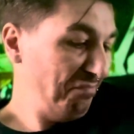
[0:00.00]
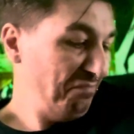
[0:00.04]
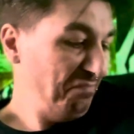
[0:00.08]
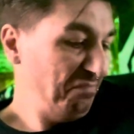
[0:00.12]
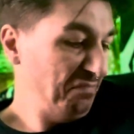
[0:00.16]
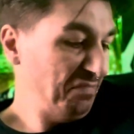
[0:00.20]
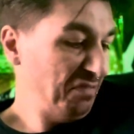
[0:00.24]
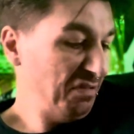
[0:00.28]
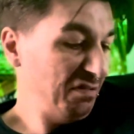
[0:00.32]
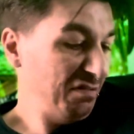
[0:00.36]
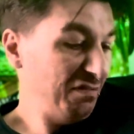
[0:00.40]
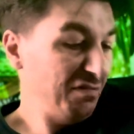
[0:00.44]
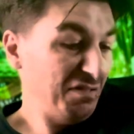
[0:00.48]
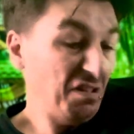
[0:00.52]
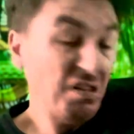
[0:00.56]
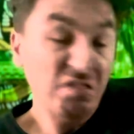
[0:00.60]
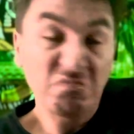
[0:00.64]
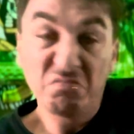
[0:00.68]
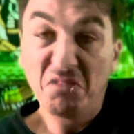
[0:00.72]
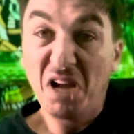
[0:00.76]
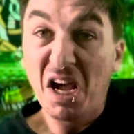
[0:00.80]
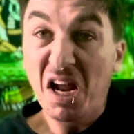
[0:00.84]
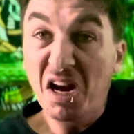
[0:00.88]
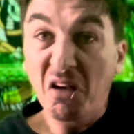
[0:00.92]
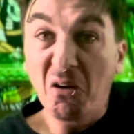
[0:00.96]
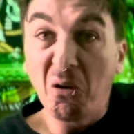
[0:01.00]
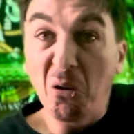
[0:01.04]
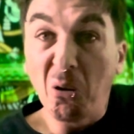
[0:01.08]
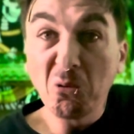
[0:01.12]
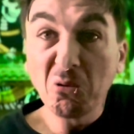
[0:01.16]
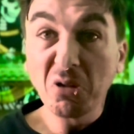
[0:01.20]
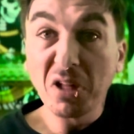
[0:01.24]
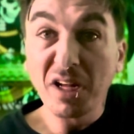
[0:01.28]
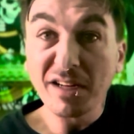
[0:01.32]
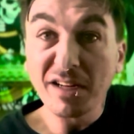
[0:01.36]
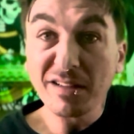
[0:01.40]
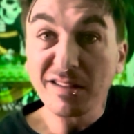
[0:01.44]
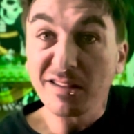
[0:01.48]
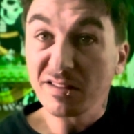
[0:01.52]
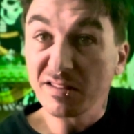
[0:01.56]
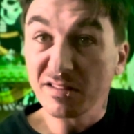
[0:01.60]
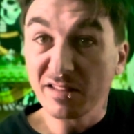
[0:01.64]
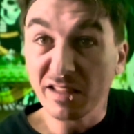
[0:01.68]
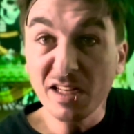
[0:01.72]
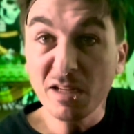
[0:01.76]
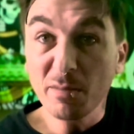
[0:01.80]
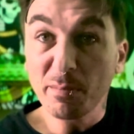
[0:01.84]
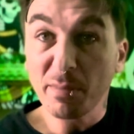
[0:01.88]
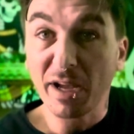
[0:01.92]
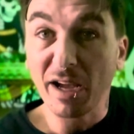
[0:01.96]
not a whole lot to
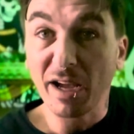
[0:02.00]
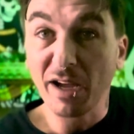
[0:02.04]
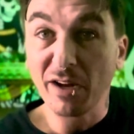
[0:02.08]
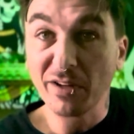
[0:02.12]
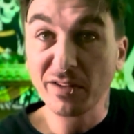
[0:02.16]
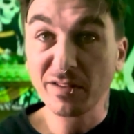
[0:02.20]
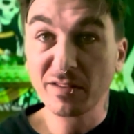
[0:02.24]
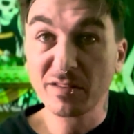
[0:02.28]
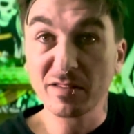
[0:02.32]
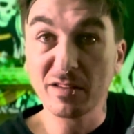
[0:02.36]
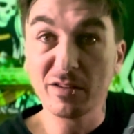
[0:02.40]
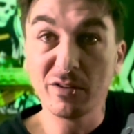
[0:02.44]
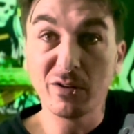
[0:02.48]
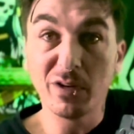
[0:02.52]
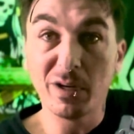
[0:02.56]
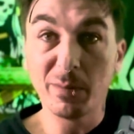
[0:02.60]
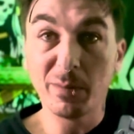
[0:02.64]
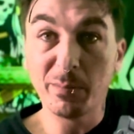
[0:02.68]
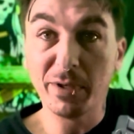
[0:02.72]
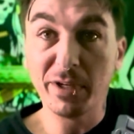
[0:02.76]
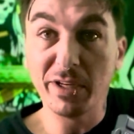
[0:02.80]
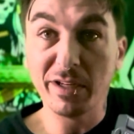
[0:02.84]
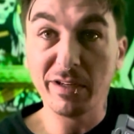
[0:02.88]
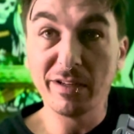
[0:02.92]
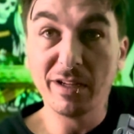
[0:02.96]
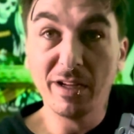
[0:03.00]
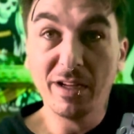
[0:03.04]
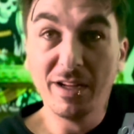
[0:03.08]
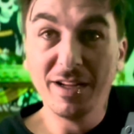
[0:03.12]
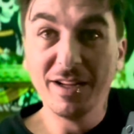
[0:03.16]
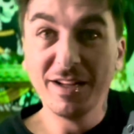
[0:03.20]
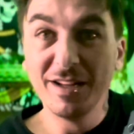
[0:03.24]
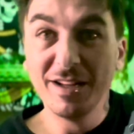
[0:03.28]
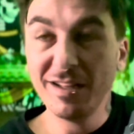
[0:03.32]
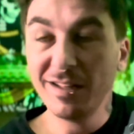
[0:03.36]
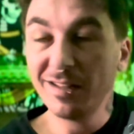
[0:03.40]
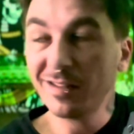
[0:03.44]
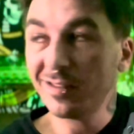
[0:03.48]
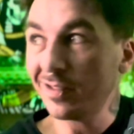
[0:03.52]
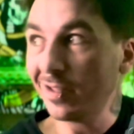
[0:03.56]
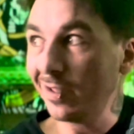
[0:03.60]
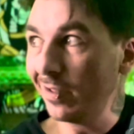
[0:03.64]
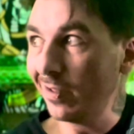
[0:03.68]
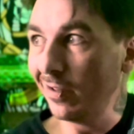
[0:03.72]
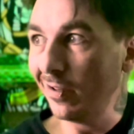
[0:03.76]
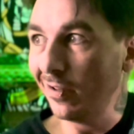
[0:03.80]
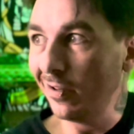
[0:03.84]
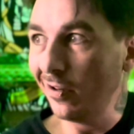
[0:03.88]
say about it. So, it's kind of